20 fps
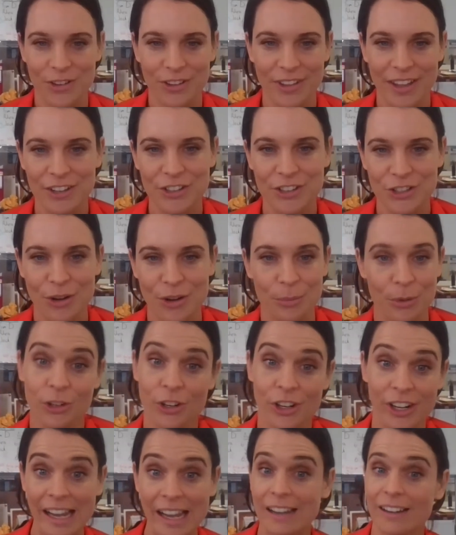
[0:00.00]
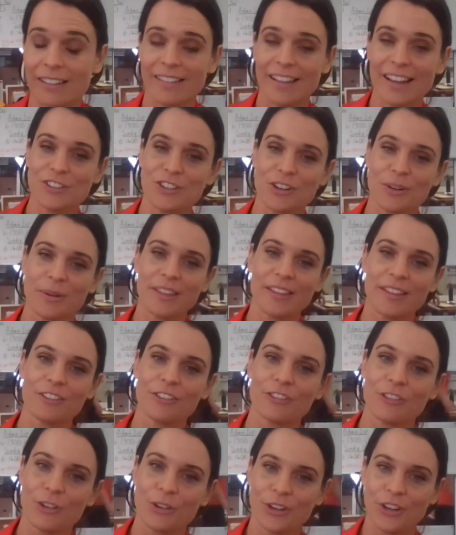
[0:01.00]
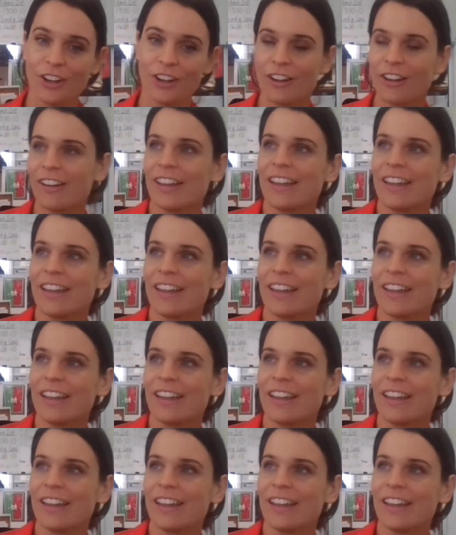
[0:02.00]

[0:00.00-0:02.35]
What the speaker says: you that job or created that job, I think, for you.